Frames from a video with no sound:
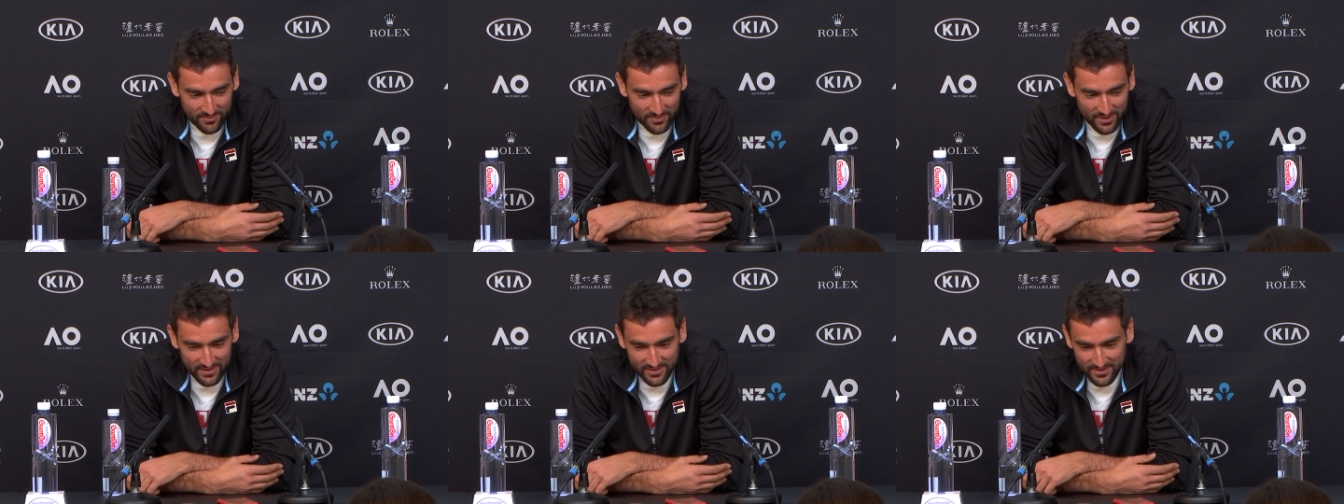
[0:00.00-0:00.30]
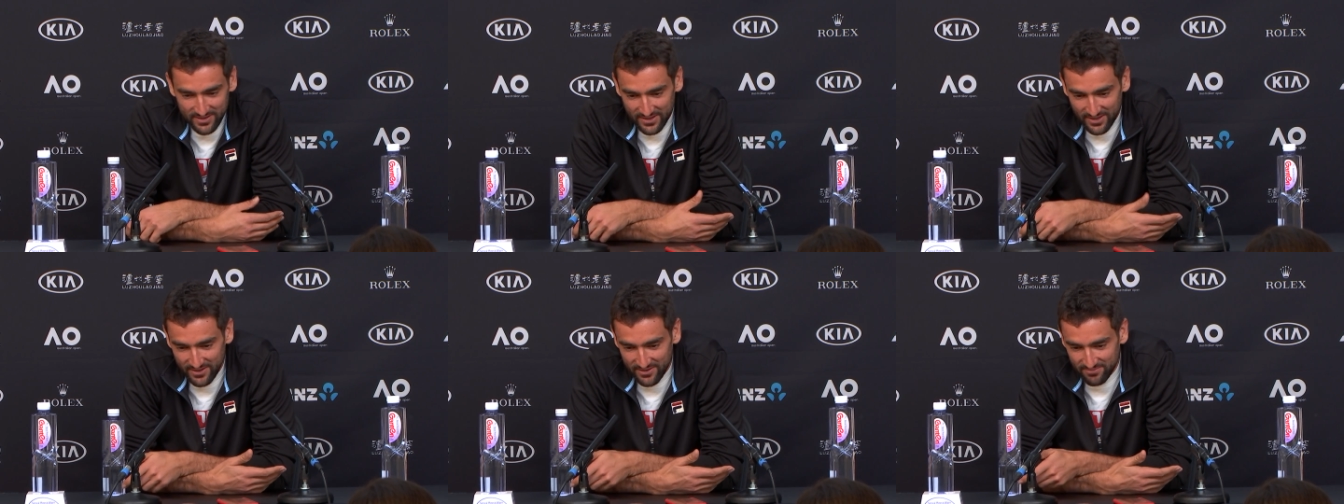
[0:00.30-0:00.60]

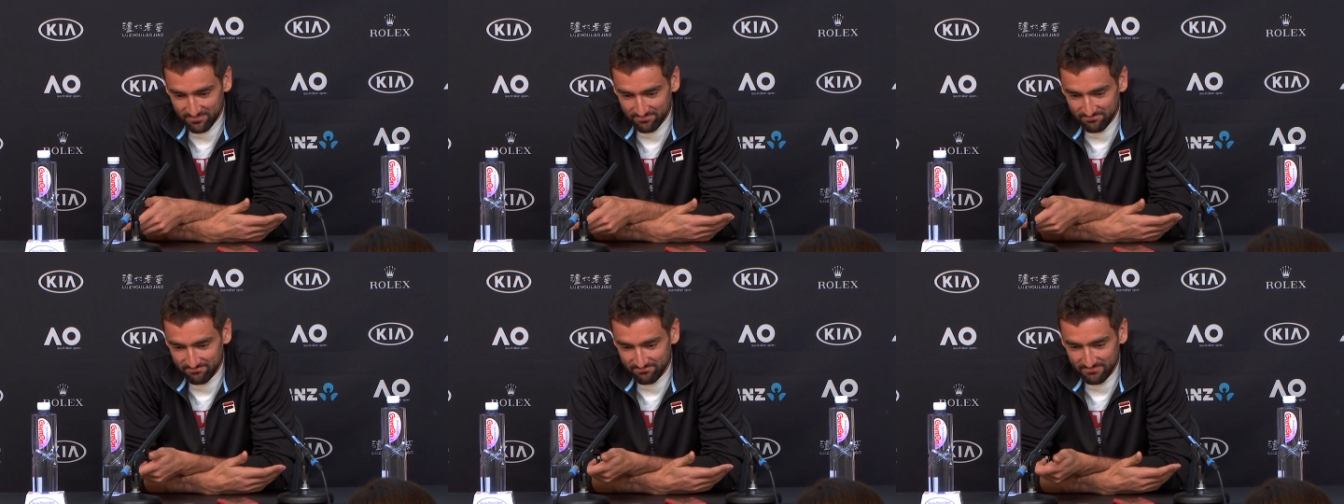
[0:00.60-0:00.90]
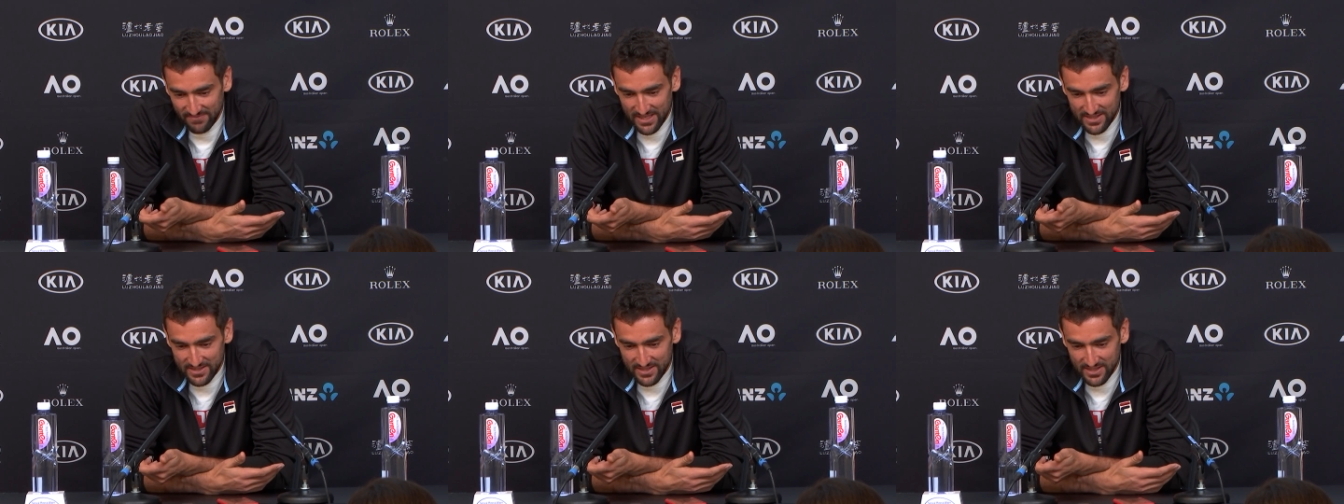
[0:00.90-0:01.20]
But you know,
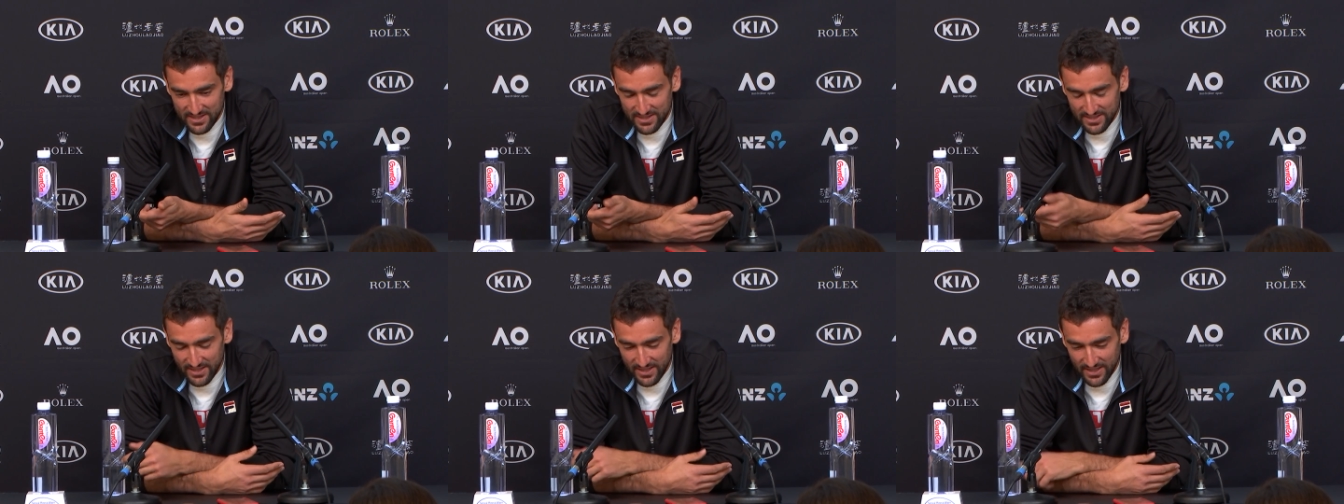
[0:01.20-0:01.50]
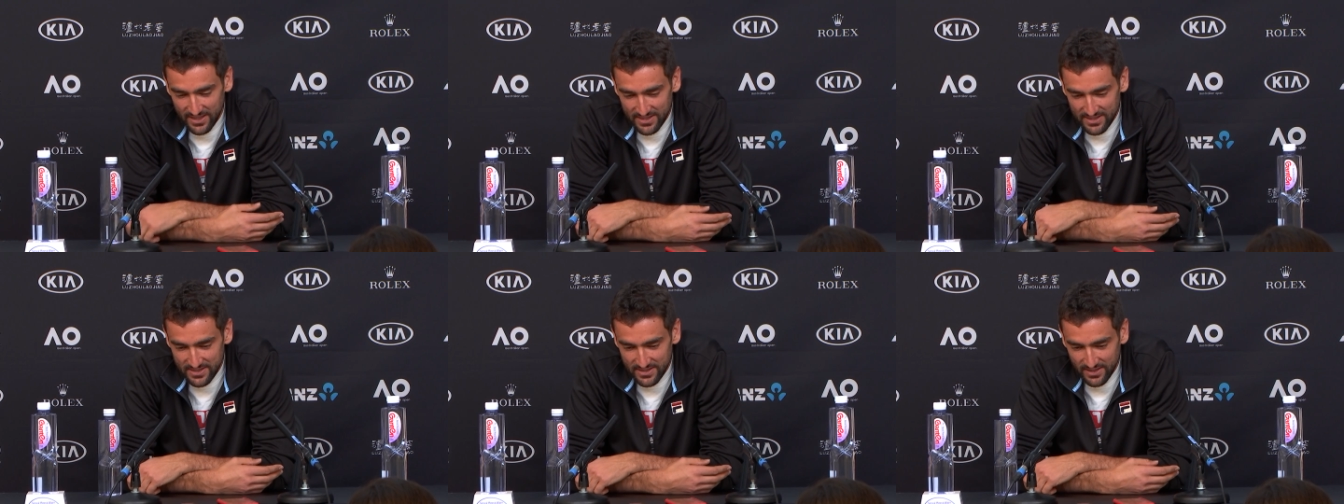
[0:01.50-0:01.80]
as they say,
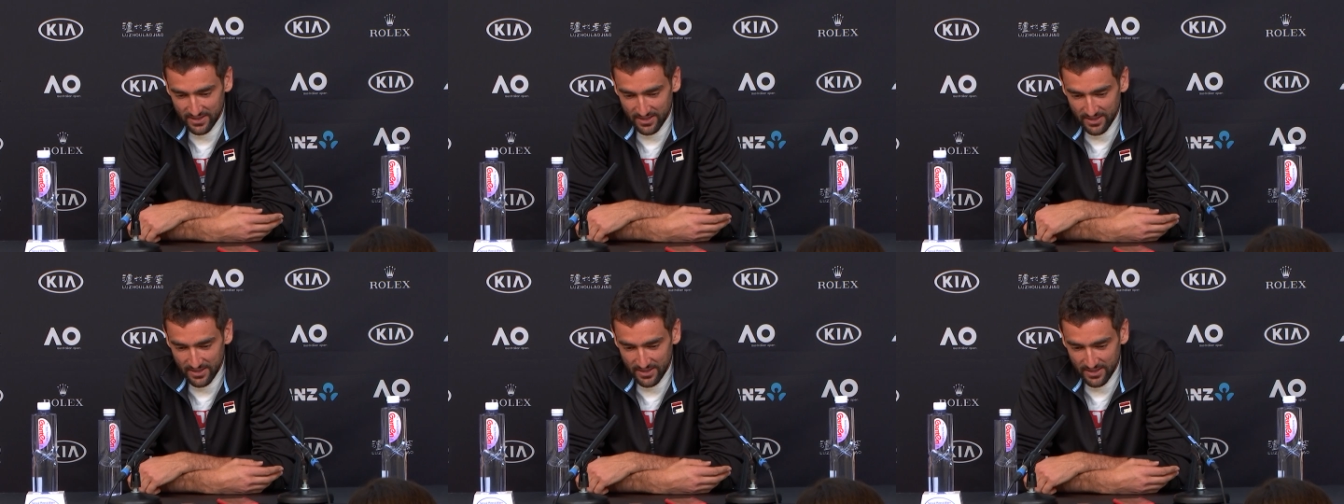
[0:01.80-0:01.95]
it's